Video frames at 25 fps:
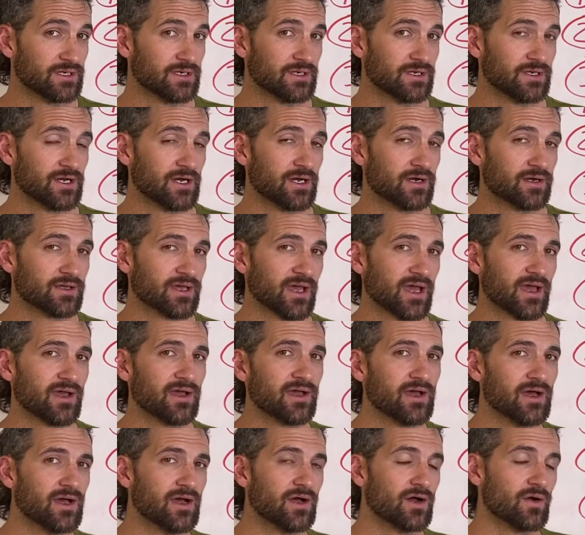Okay?
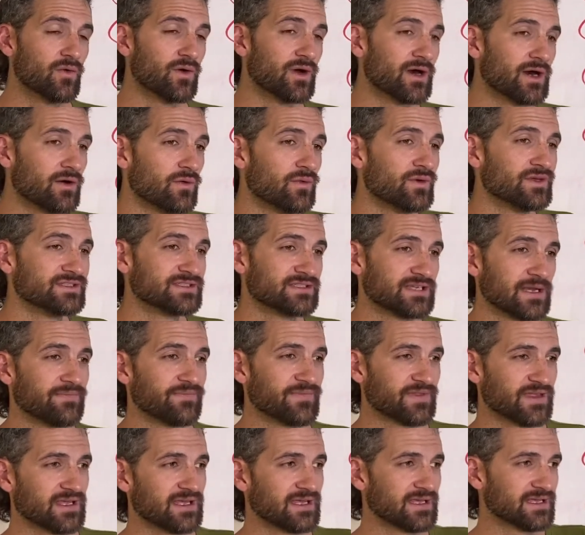Well, when
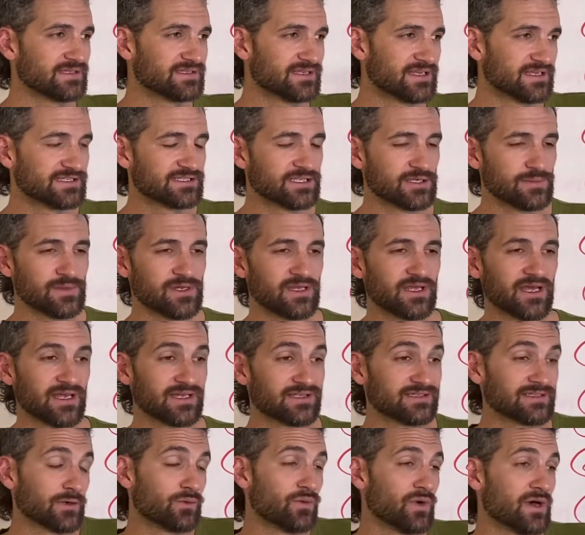something gets communicated, it's
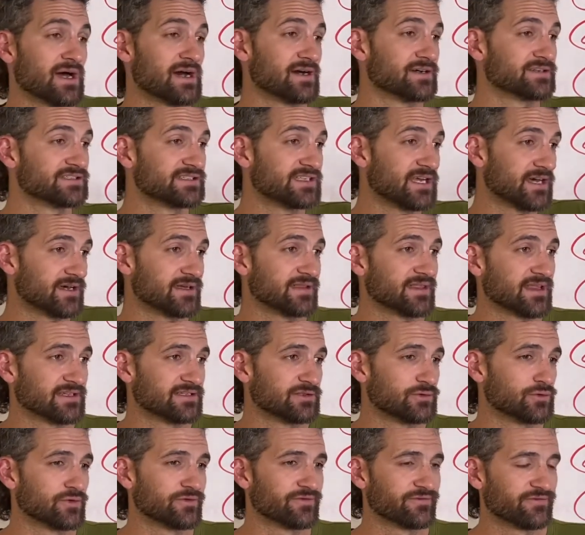like, well, I was telling that
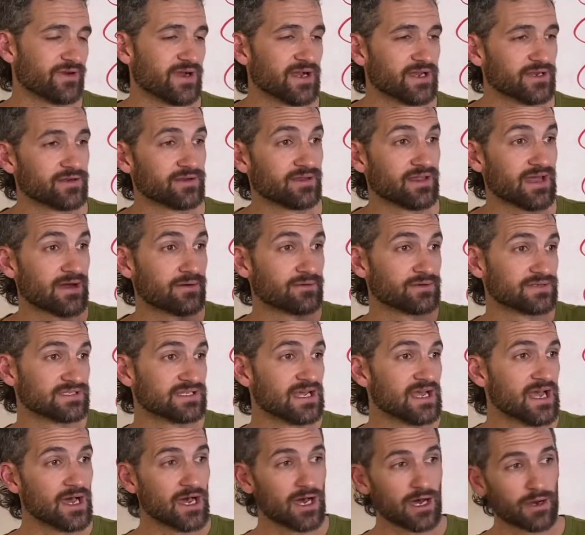to a friend, or that was
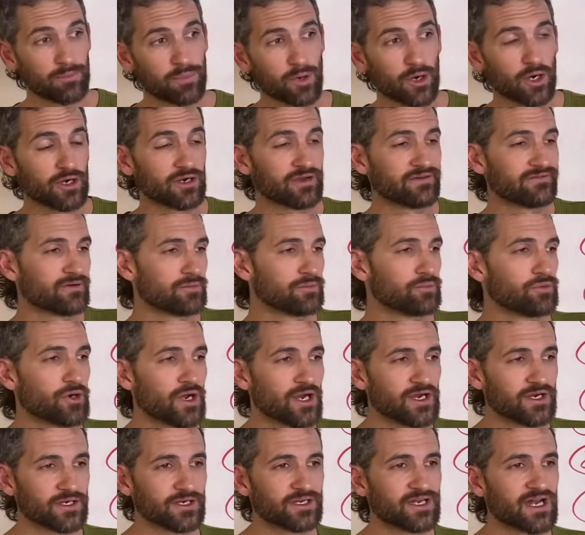a part of a
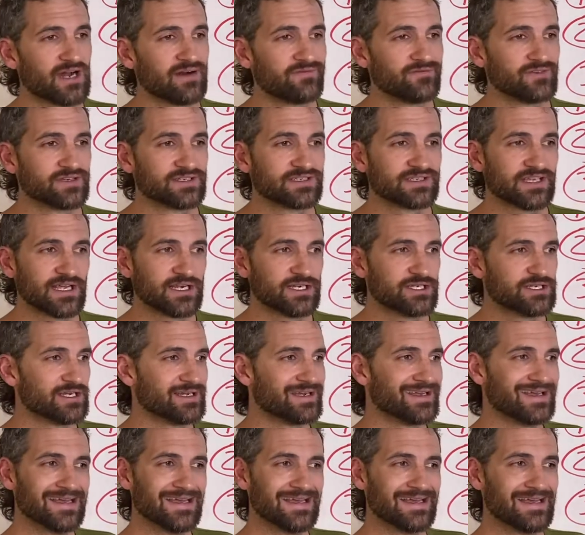broader conversation.
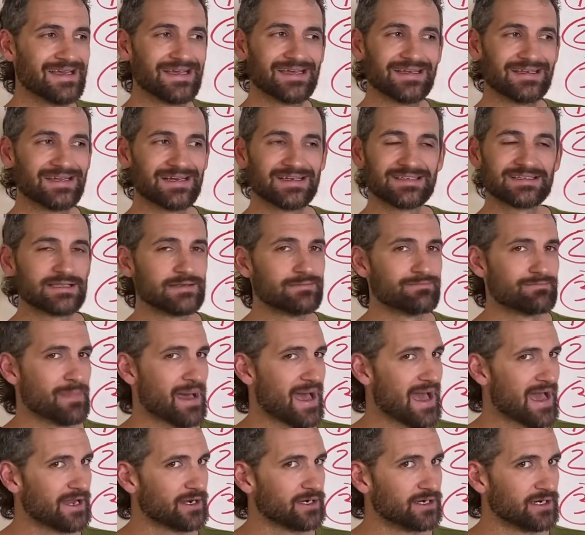It doesn't
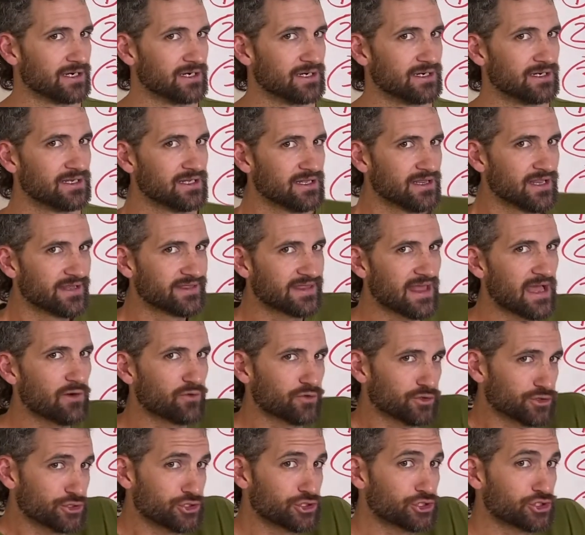matter that that
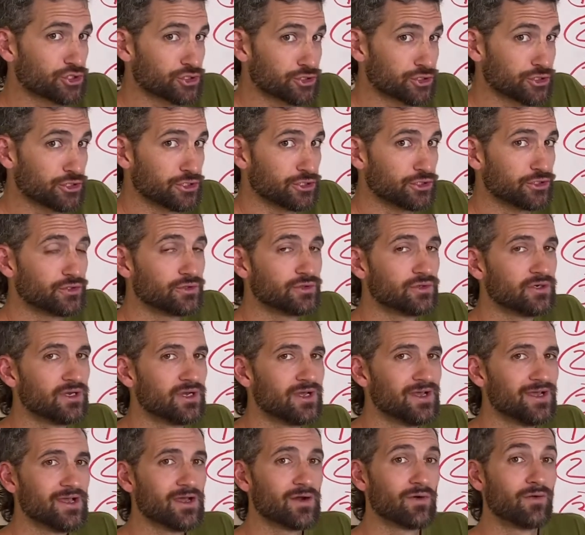was true.
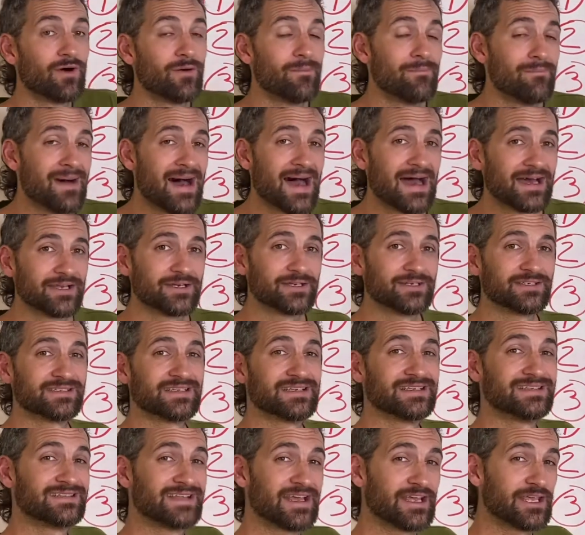What matters
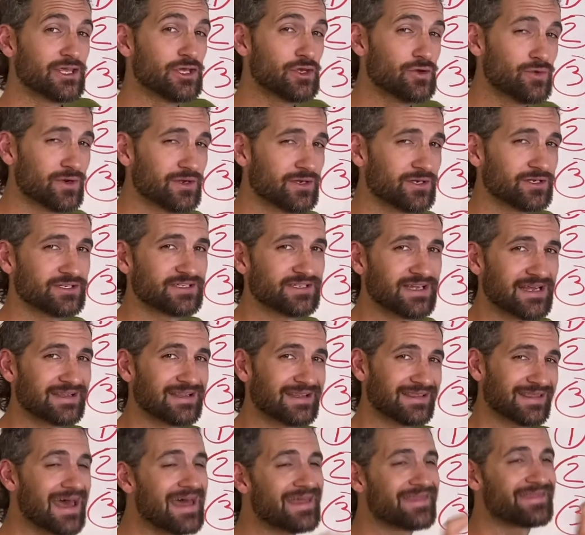is that you understand that
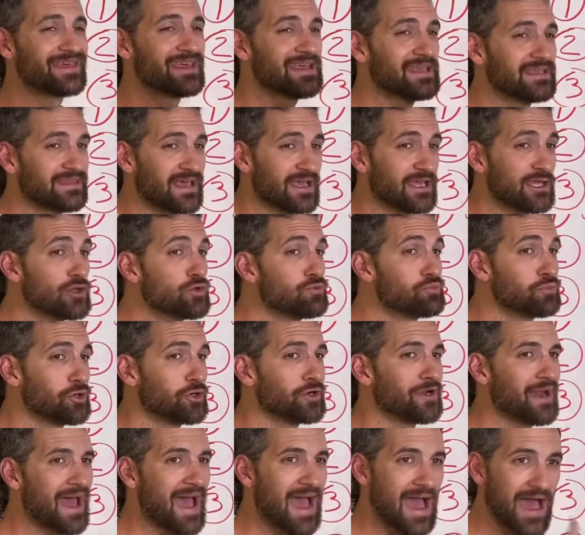that thing that you
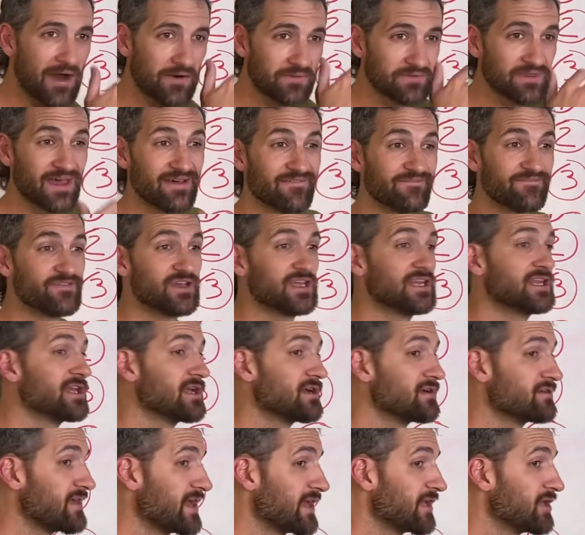put out, that video
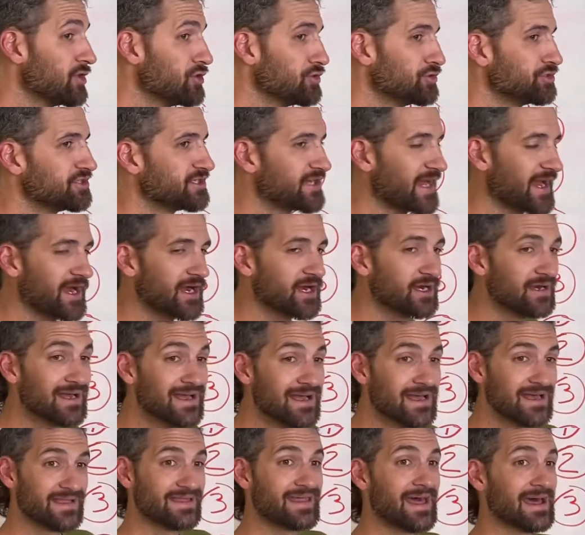that you shared,
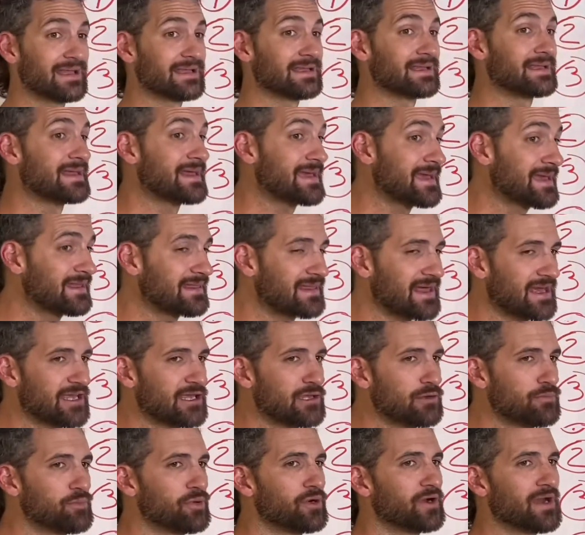that link that you
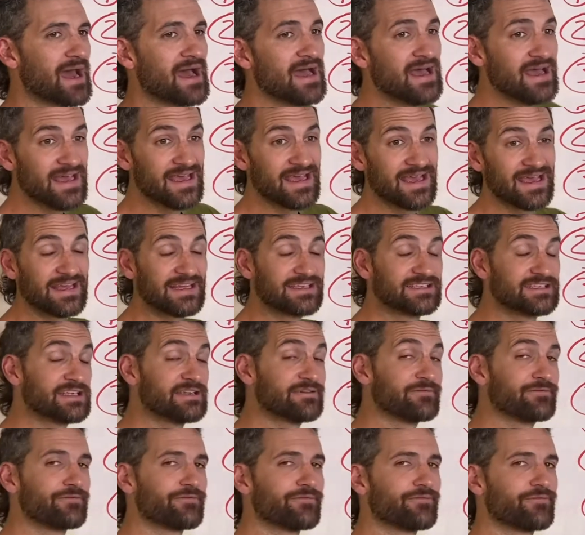put out, it's in
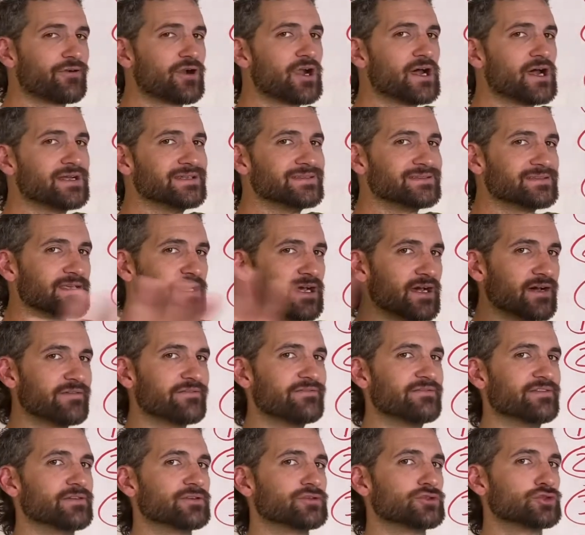front of the